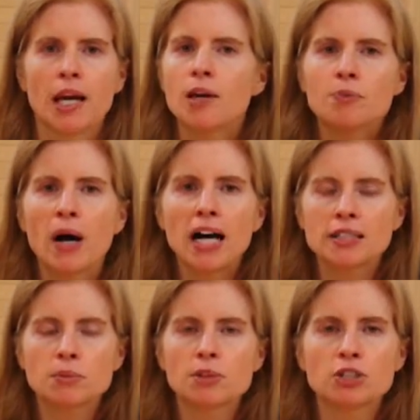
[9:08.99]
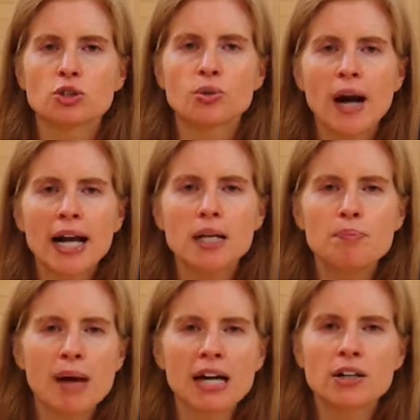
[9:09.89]
If possible, try
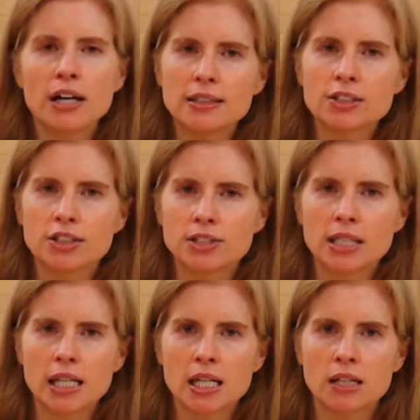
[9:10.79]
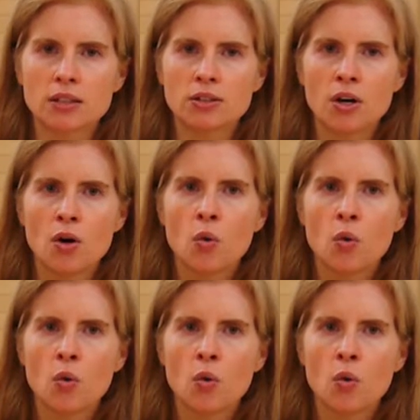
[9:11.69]
to better understand